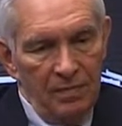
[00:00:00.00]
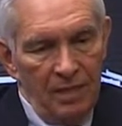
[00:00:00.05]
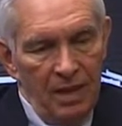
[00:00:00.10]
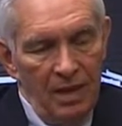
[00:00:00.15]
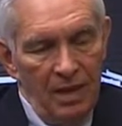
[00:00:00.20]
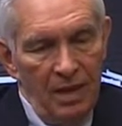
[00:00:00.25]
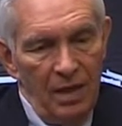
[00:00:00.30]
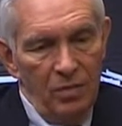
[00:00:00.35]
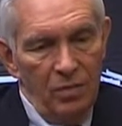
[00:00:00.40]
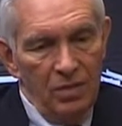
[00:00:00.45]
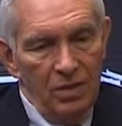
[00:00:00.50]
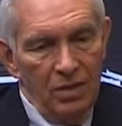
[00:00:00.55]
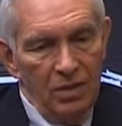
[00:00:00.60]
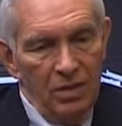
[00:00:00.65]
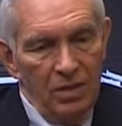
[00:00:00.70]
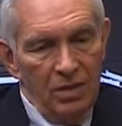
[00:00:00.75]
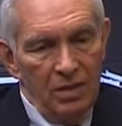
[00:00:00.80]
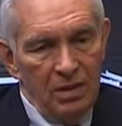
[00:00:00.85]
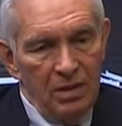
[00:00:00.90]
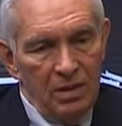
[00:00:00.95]
there
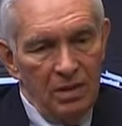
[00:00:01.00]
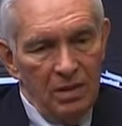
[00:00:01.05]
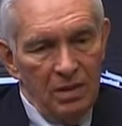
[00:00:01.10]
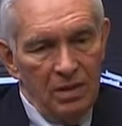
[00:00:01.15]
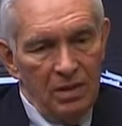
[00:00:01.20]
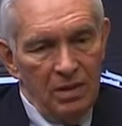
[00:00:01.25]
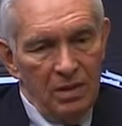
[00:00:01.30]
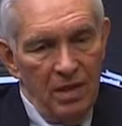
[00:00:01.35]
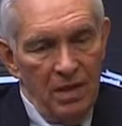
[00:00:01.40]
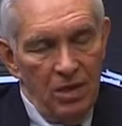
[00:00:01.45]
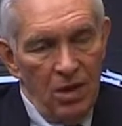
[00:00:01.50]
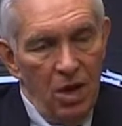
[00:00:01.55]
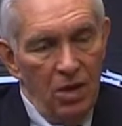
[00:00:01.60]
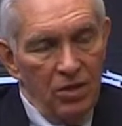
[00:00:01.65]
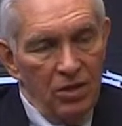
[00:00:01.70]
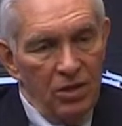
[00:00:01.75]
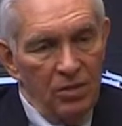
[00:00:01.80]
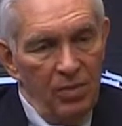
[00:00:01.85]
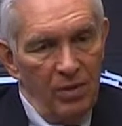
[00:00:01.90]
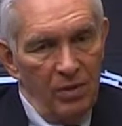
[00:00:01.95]
was, the
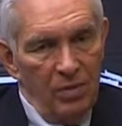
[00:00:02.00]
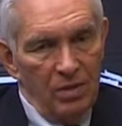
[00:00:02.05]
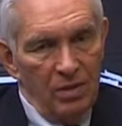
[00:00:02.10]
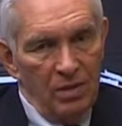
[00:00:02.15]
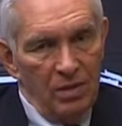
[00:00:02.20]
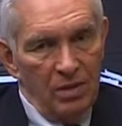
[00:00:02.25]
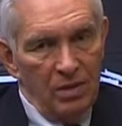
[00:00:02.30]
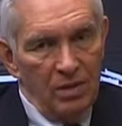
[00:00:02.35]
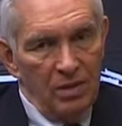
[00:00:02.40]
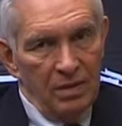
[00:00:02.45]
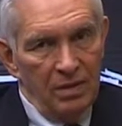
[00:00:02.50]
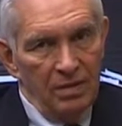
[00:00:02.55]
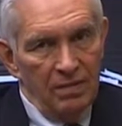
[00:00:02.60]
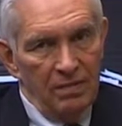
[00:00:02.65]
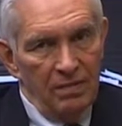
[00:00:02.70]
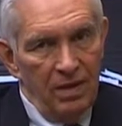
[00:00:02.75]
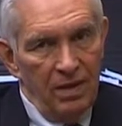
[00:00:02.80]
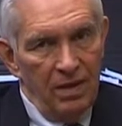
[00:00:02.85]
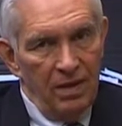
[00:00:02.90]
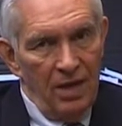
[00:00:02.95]
congressman was a
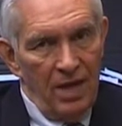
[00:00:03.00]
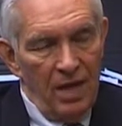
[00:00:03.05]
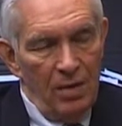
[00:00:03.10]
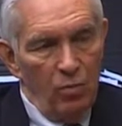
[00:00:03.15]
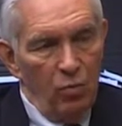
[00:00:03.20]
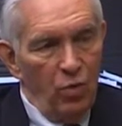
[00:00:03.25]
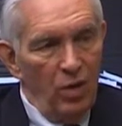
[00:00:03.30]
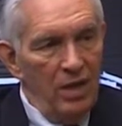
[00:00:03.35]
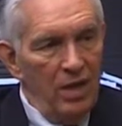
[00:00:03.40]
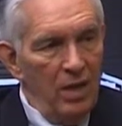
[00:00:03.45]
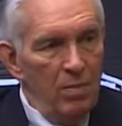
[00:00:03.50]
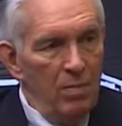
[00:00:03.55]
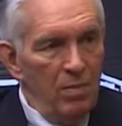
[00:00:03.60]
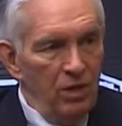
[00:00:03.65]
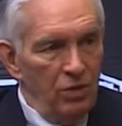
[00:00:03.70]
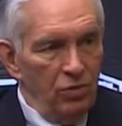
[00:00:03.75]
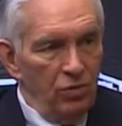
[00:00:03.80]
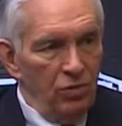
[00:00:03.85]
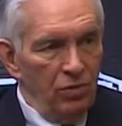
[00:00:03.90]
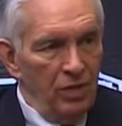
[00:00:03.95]
fellow named Ridley
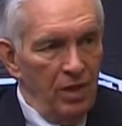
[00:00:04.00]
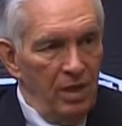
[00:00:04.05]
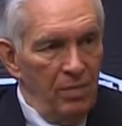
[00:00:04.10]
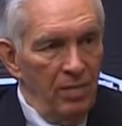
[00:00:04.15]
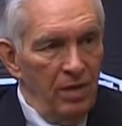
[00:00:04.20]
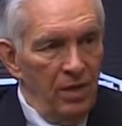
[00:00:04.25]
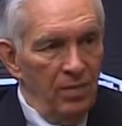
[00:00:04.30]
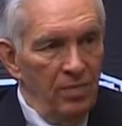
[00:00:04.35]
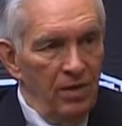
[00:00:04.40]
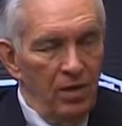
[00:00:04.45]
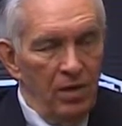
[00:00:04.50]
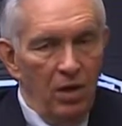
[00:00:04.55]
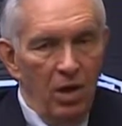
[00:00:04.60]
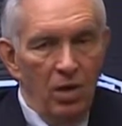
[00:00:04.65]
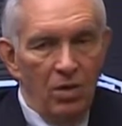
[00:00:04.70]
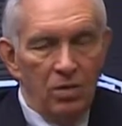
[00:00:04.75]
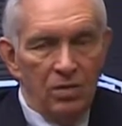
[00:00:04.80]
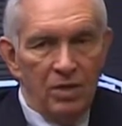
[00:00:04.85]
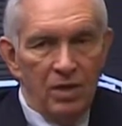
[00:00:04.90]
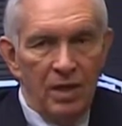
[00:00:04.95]
Mitchell that had been up there a
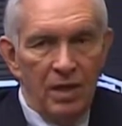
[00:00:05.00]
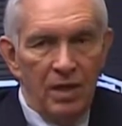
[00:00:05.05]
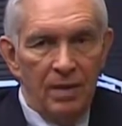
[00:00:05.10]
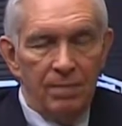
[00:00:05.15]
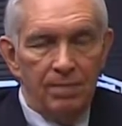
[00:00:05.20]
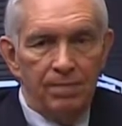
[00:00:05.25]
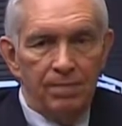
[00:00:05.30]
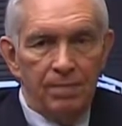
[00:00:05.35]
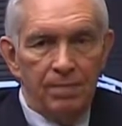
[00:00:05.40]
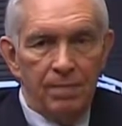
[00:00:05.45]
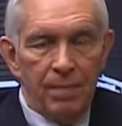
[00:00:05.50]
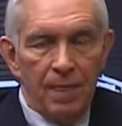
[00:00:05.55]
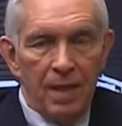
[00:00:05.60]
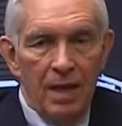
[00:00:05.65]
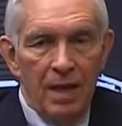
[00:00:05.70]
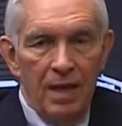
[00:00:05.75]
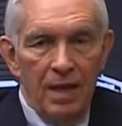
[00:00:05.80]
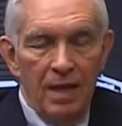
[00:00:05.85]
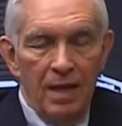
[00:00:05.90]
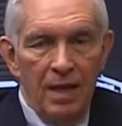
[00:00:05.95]
long time.
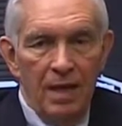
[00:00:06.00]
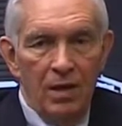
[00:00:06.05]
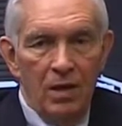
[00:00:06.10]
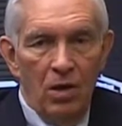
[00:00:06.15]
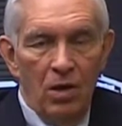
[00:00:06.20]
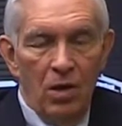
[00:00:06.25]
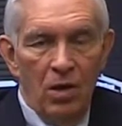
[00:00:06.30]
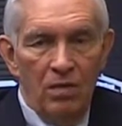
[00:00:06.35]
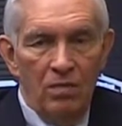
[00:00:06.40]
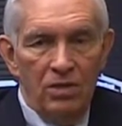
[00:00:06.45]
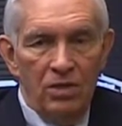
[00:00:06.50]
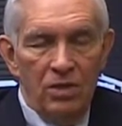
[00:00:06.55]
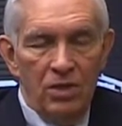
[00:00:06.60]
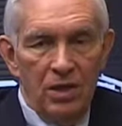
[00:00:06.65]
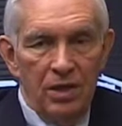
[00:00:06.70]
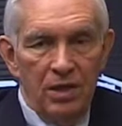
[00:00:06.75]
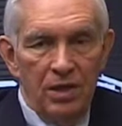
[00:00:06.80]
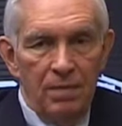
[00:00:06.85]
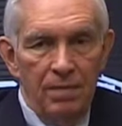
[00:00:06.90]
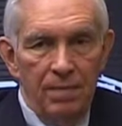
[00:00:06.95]
And all of a
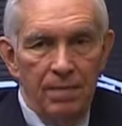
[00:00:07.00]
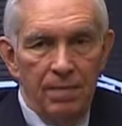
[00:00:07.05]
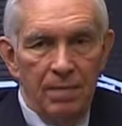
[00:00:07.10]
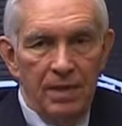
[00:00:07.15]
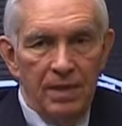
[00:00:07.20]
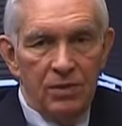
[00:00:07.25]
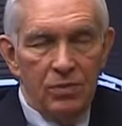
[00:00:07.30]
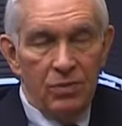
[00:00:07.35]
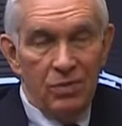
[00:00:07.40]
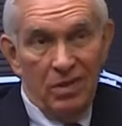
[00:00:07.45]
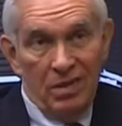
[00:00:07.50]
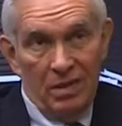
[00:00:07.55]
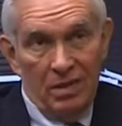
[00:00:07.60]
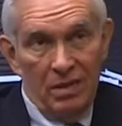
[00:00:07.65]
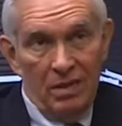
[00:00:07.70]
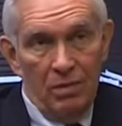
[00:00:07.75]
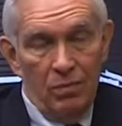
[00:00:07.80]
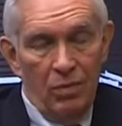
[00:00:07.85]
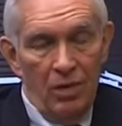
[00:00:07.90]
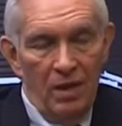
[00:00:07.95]
sudden, this was
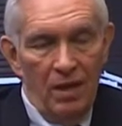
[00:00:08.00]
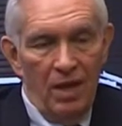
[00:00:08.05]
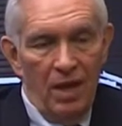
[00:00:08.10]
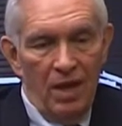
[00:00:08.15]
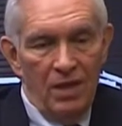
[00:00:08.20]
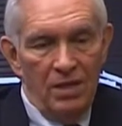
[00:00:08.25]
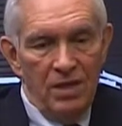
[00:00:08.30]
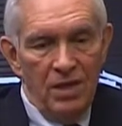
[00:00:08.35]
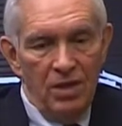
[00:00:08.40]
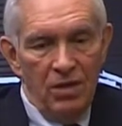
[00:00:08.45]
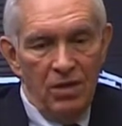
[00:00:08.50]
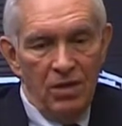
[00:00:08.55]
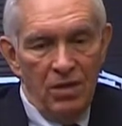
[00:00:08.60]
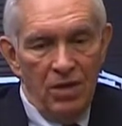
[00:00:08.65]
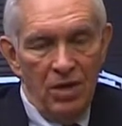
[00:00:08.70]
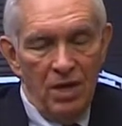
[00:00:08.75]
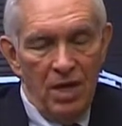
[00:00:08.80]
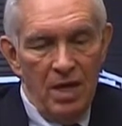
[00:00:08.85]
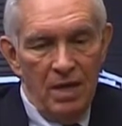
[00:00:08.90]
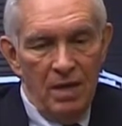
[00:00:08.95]
really
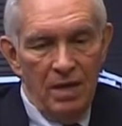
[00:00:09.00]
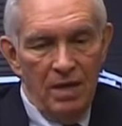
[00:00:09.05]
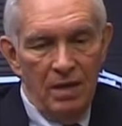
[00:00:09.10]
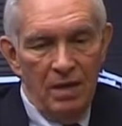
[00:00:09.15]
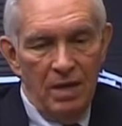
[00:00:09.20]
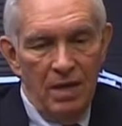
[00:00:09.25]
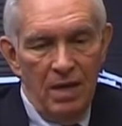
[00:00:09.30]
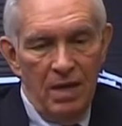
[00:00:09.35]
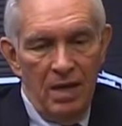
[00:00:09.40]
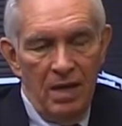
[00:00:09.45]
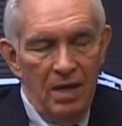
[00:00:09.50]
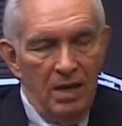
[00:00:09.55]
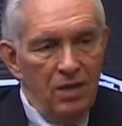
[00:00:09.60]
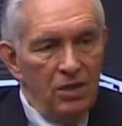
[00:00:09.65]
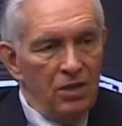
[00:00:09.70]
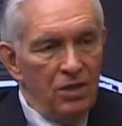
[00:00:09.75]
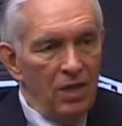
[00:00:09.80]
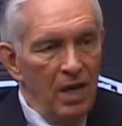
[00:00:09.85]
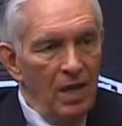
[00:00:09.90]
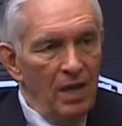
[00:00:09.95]
1938, he
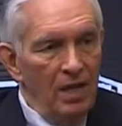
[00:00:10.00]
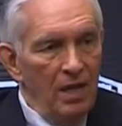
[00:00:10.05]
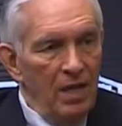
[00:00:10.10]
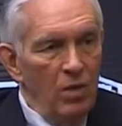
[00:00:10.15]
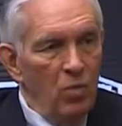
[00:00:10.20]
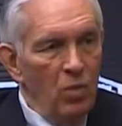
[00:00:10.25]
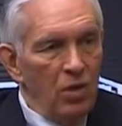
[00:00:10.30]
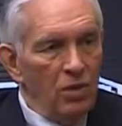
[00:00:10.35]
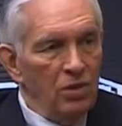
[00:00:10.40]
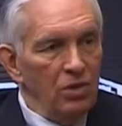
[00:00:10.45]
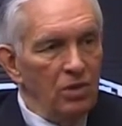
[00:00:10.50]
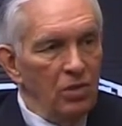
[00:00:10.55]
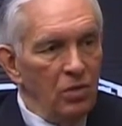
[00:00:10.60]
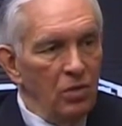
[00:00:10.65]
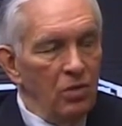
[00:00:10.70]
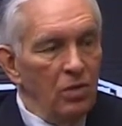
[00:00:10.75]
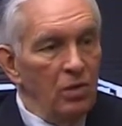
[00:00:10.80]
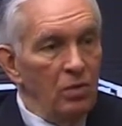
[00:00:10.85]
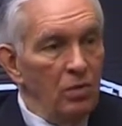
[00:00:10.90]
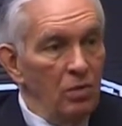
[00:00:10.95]
decided he wasn't
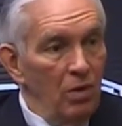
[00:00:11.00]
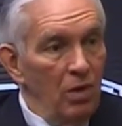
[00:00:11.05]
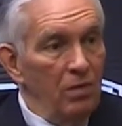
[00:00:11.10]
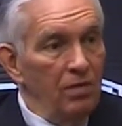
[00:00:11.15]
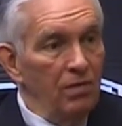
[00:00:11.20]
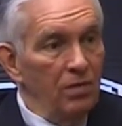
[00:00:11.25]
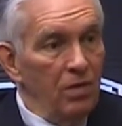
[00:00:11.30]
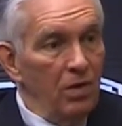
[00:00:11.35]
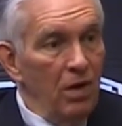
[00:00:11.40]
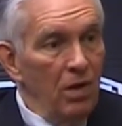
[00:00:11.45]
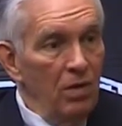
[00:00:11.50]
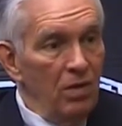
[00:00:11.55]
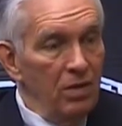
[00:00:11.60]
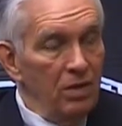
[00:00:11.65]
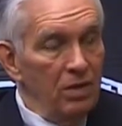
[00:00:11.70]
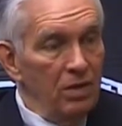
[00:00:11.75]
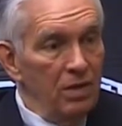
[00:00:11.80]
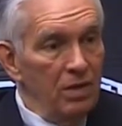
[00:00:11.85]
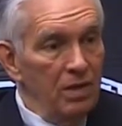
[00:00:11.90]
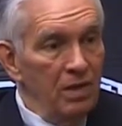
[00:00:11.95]
going to run for
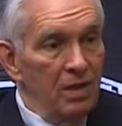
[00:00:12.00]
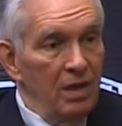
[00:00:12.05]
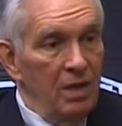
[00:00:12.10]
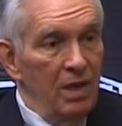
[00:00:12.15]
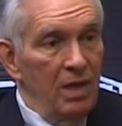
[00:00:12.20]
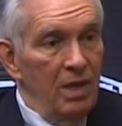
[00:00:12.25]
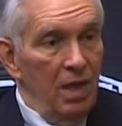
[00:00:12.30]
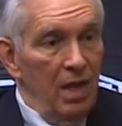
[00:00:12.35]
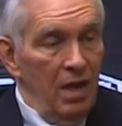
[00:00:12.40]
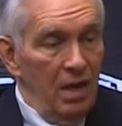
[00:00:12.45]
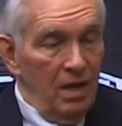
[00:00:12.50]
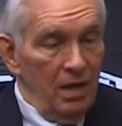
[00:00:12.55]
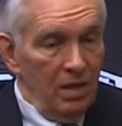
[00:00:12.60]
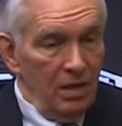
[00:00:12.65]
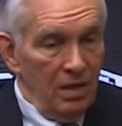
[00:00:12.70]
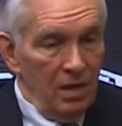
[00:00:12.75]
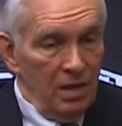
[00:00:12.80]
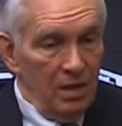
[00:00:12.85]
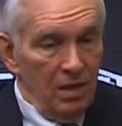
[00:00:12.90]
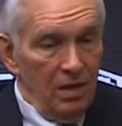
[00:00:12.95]
Congress. And
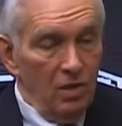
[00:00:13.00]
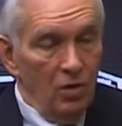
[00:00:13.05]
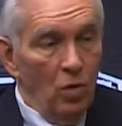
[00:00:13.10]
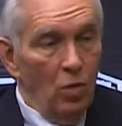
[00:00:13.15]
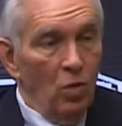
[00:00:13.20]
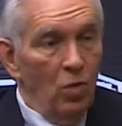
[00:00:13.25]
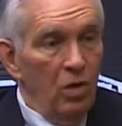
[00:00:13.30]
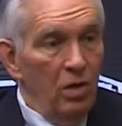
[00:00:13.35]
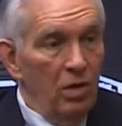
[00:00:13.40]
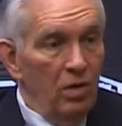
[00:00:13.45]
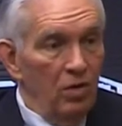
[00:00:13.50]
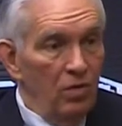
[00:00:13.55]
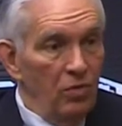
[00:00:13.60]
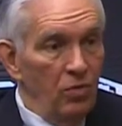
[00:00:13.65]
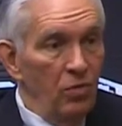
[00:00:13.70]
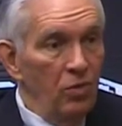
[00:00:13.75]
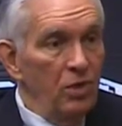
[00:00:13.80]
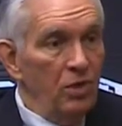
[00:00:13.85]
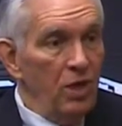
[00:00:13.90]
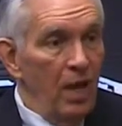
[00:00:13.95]
Gore
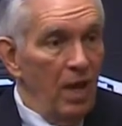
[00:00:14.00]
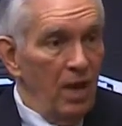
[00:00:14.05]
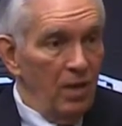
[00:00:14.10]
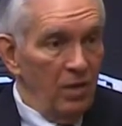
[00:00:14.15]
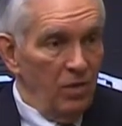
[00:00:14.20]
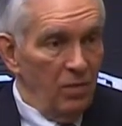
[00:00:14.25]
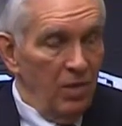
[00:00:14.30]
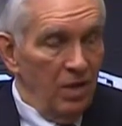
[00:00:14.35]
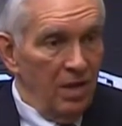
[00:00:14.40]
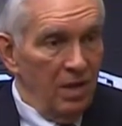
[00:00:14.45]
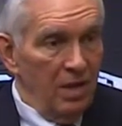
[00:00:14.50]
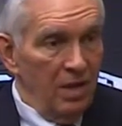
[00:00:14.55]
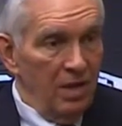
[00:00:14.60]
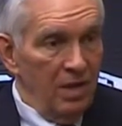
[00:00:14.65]
threw his hat in the ring,